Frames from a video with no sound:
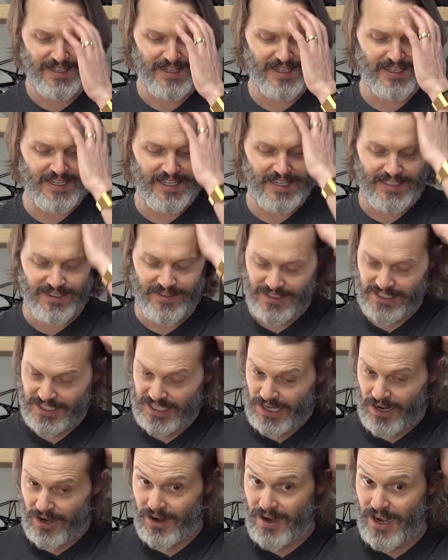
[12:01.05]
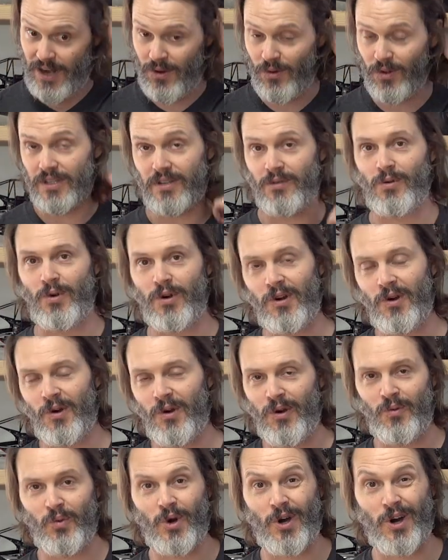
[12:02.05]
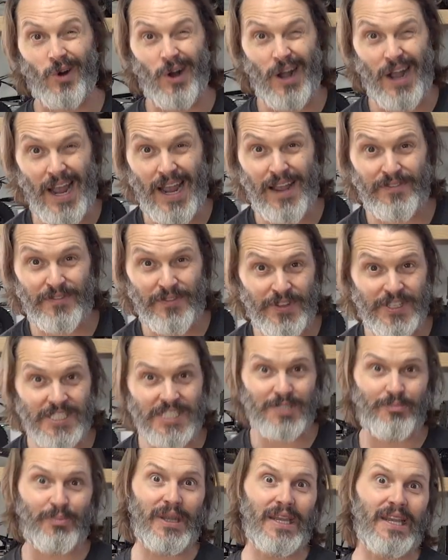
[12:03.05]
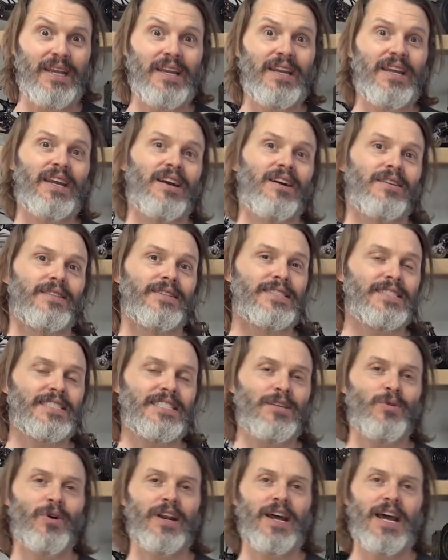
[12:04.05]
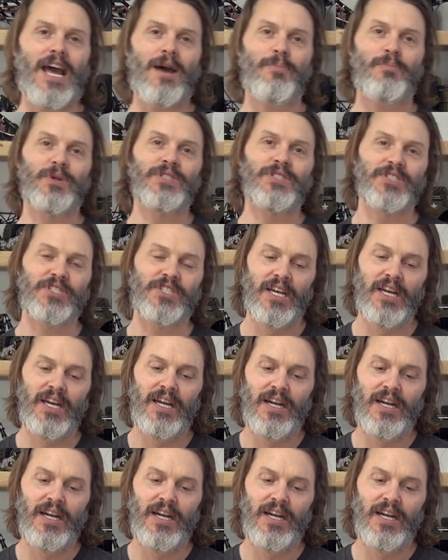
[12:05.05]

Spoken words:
it was like, all right, well, we'll go half the speed here. Let's see what happens.